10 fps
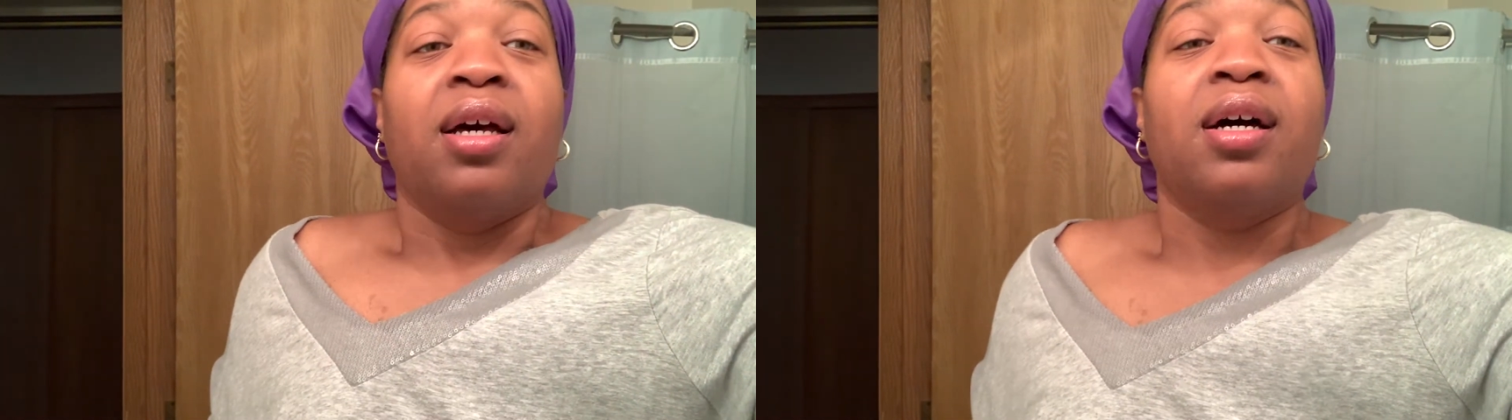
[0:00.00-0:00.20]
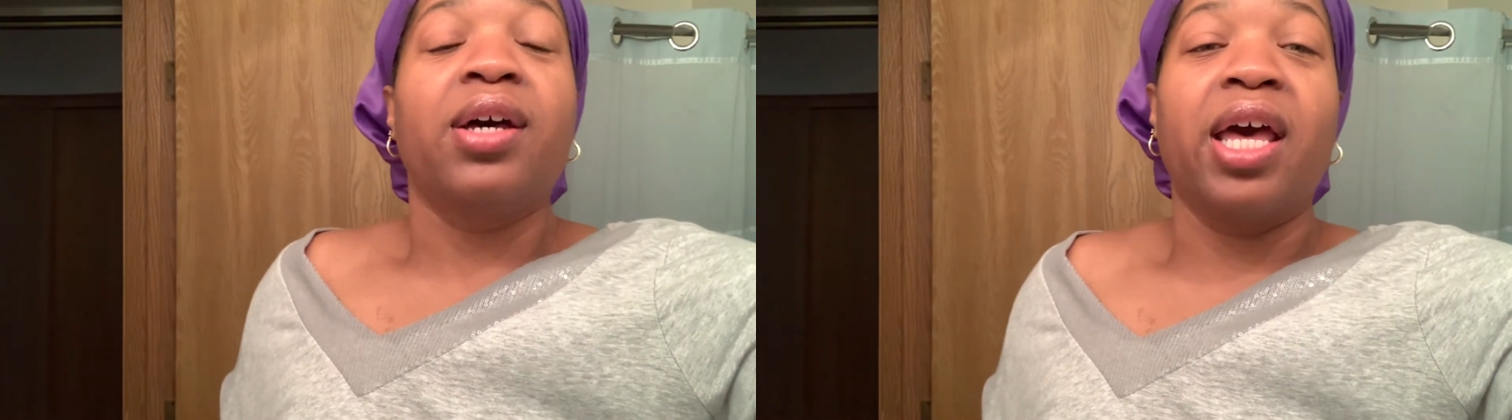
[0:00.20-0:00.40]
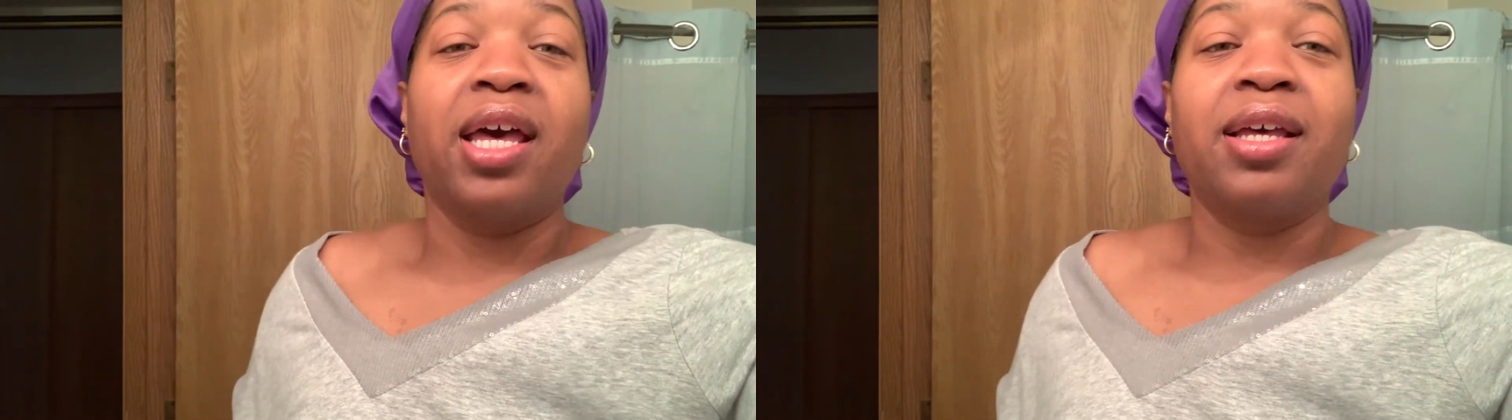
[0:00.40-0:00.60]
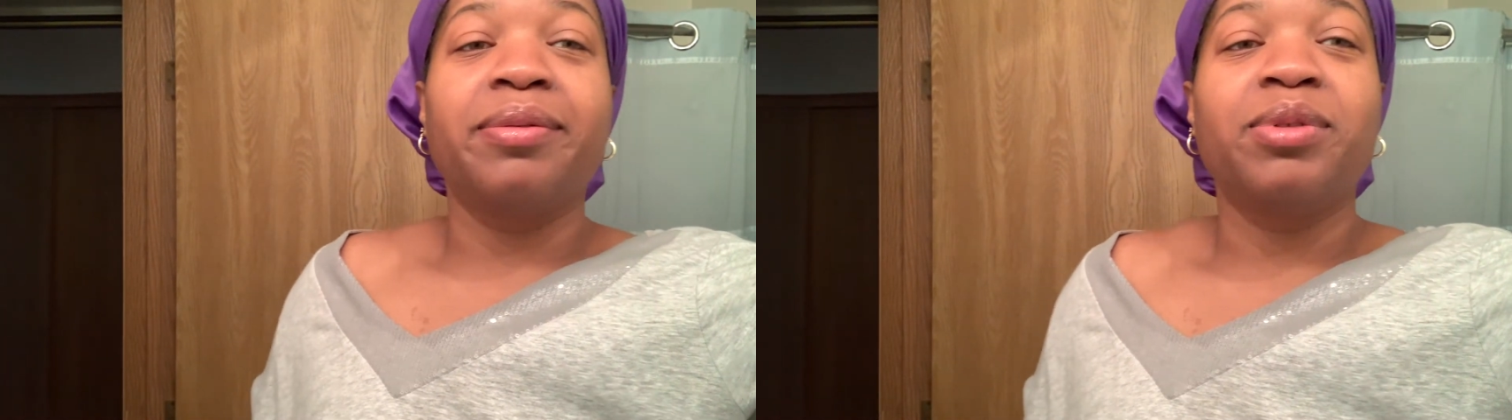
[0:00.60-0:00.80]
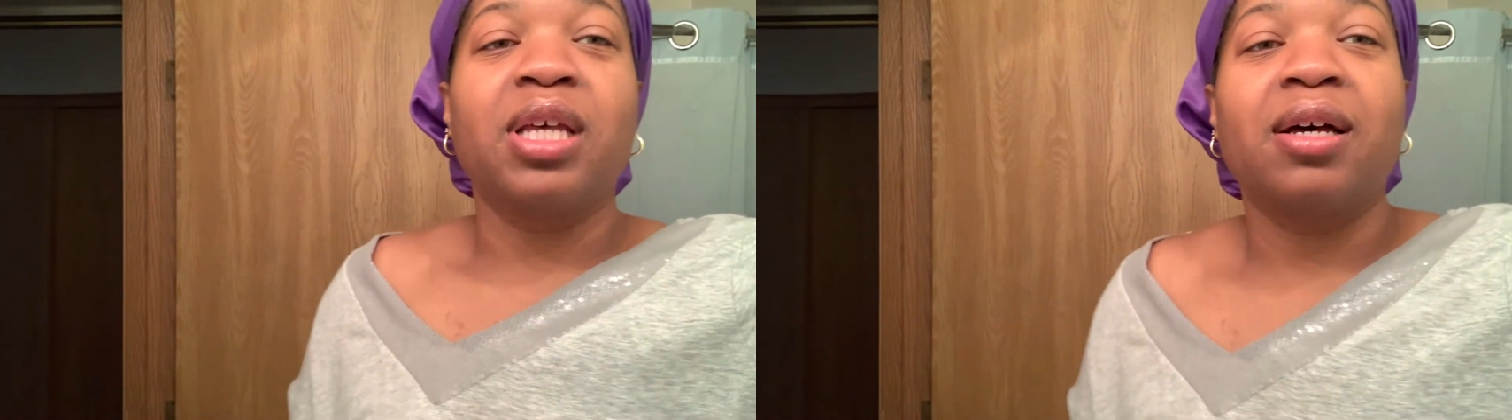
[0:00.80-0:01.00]
Okay,
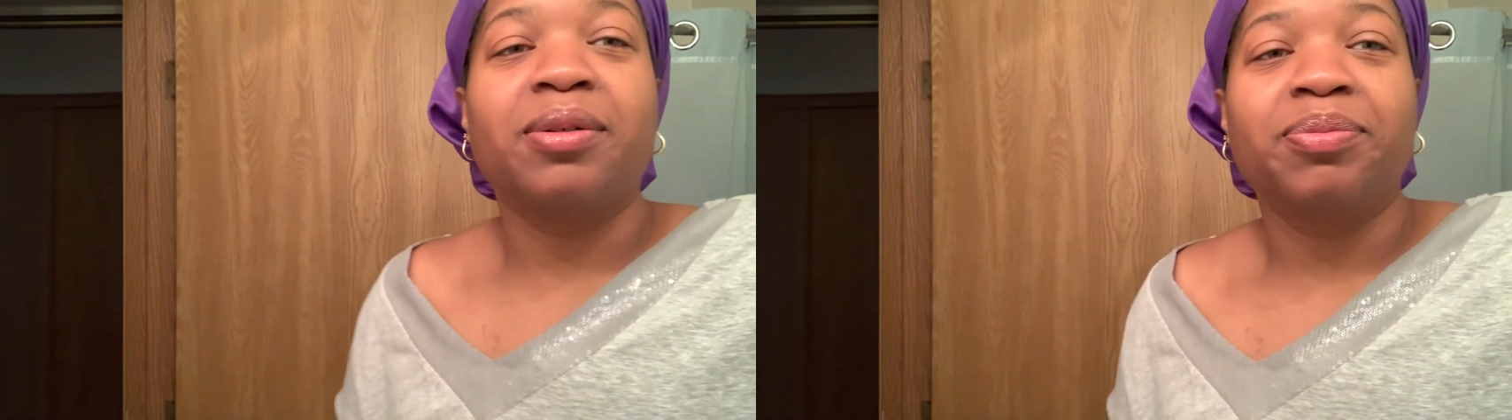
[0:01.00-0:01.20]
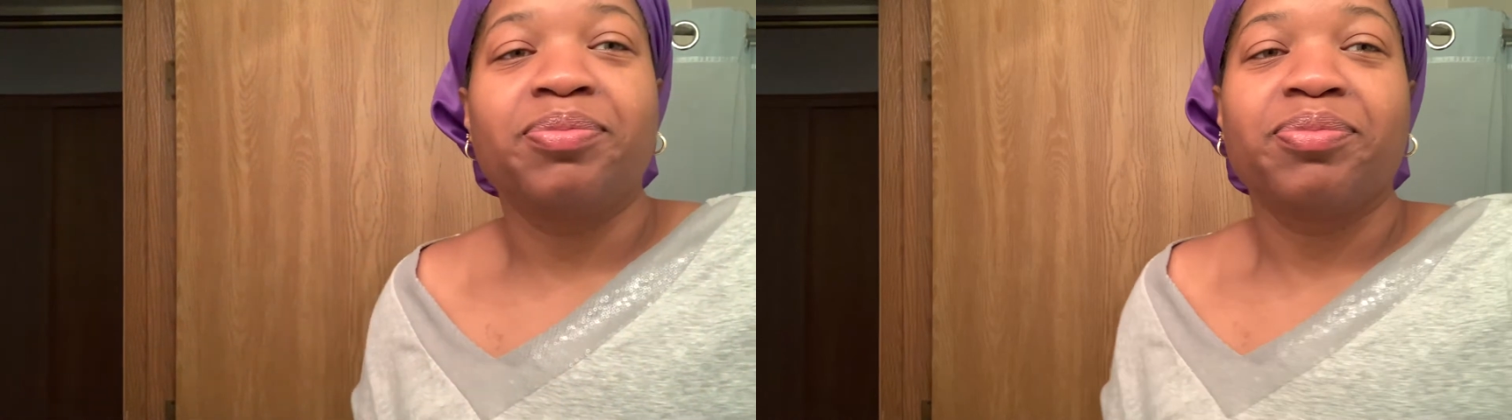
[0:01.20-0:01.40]
so